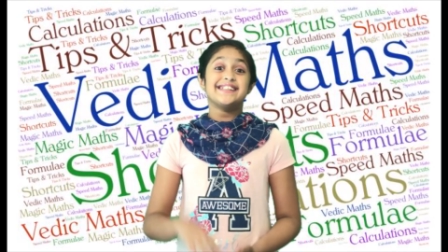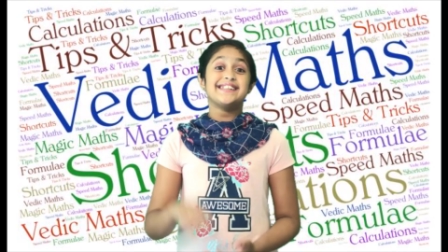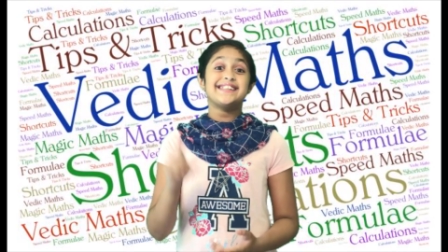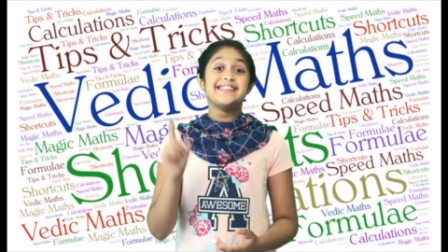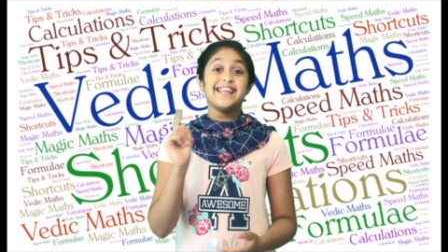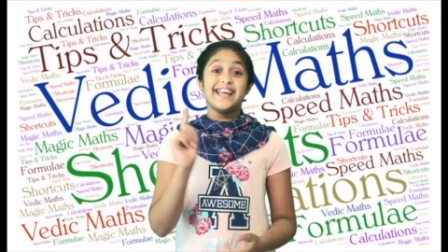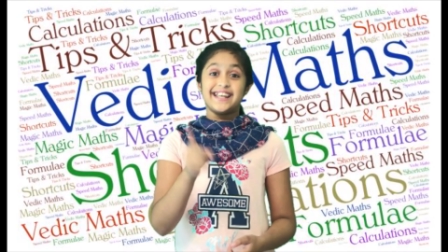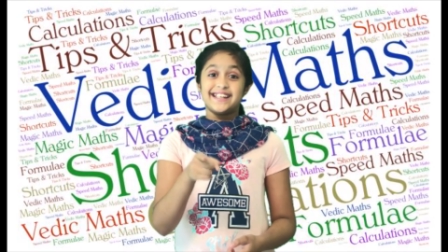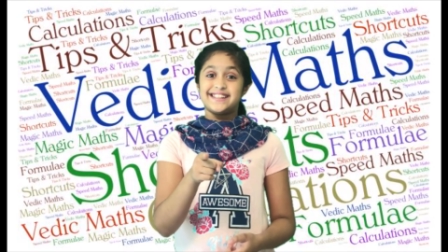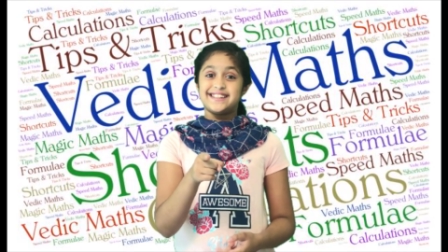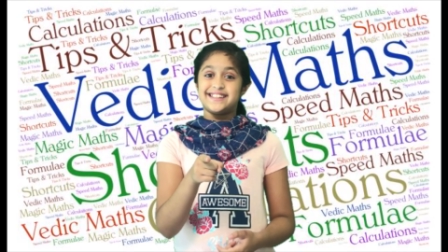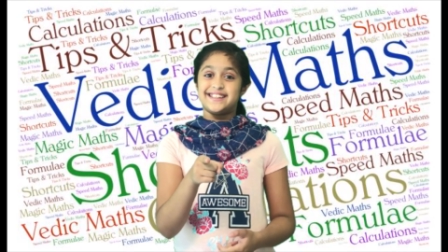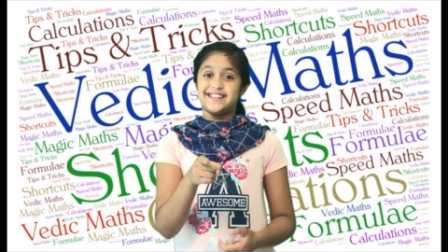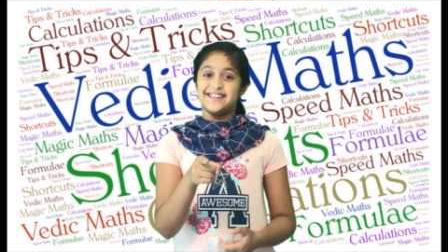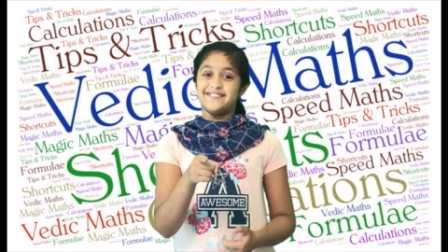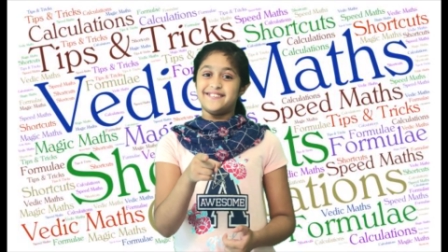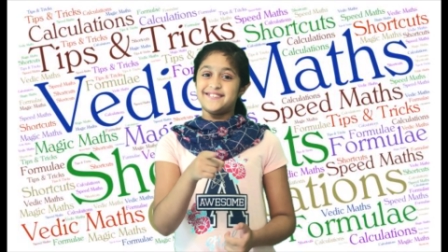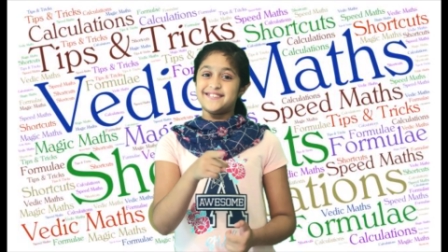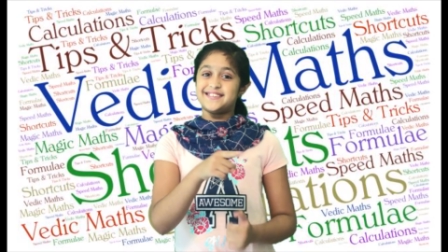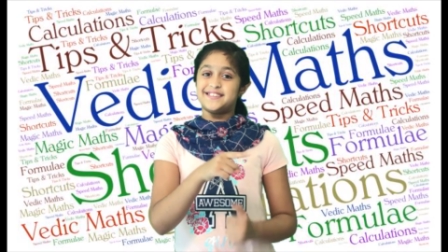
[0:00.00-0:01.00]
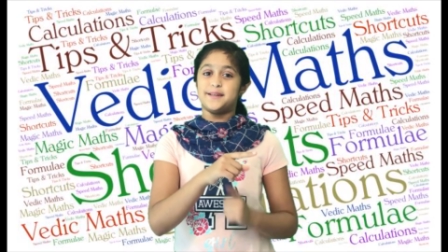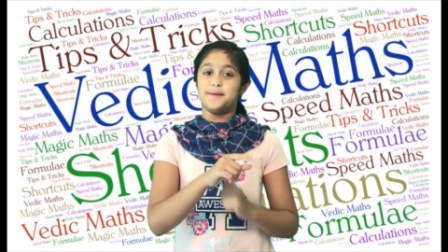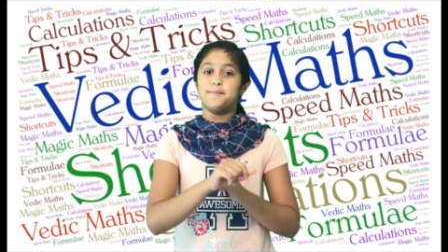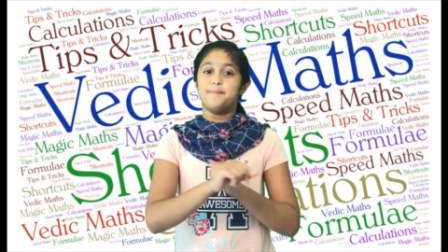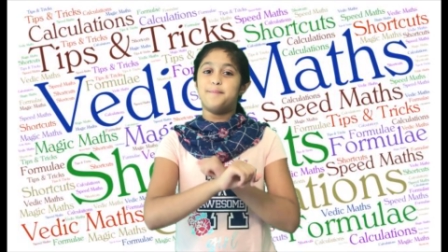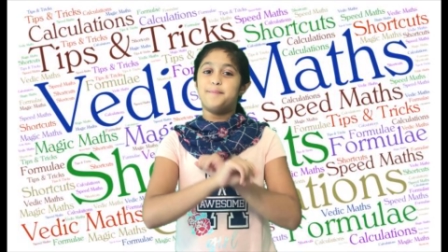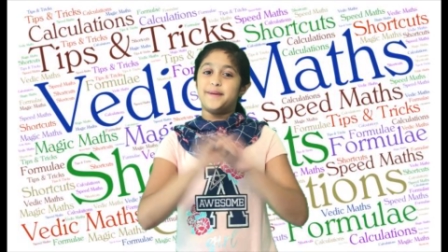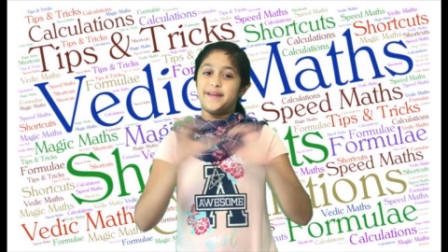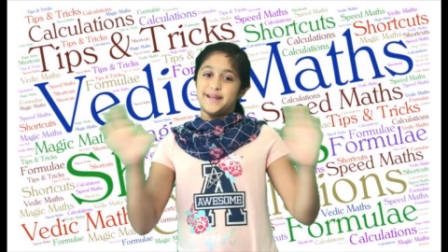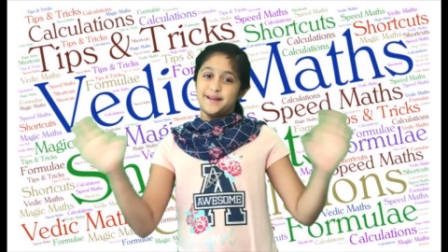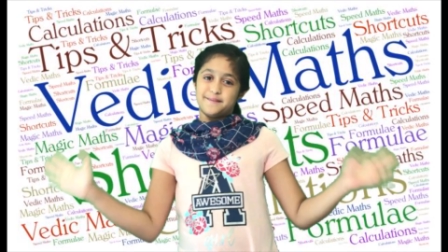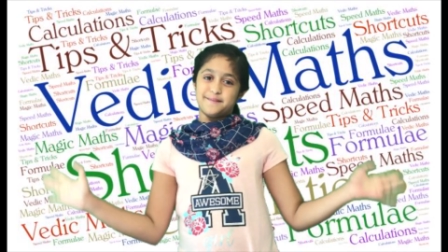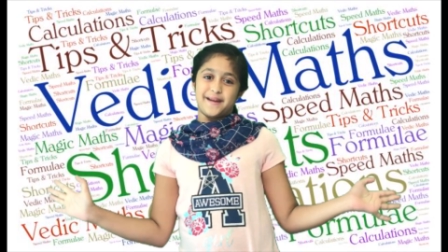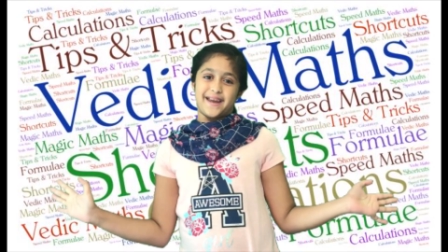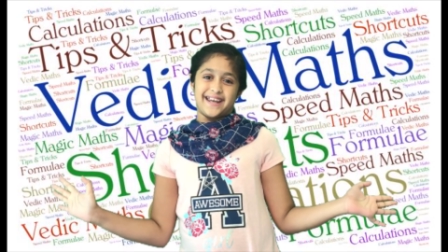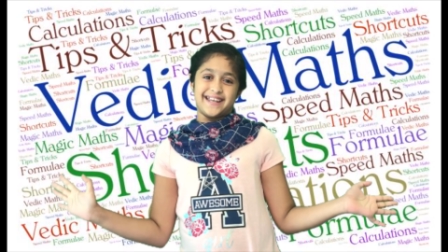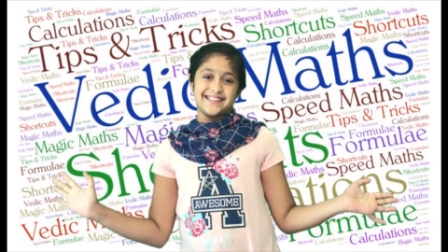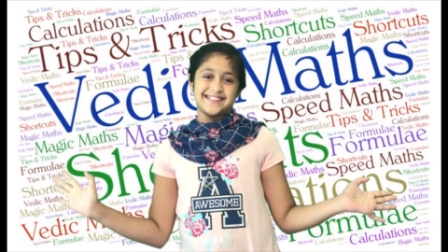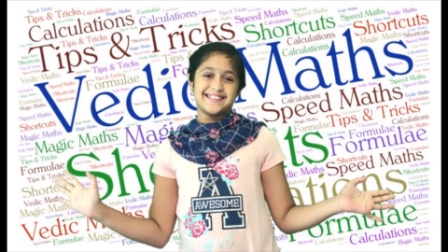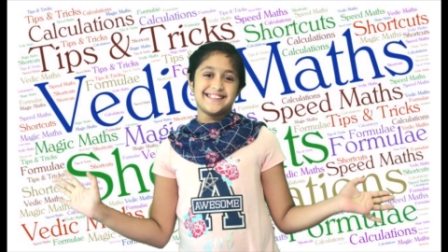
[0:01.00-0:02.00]
Stay tuned to be
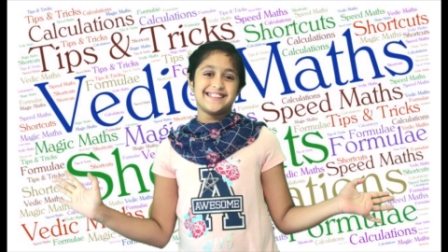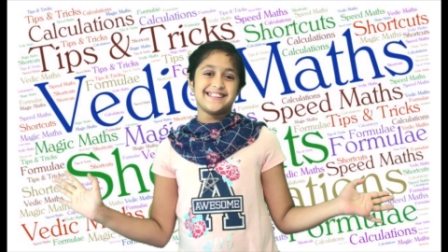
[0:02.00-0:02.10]
amazed.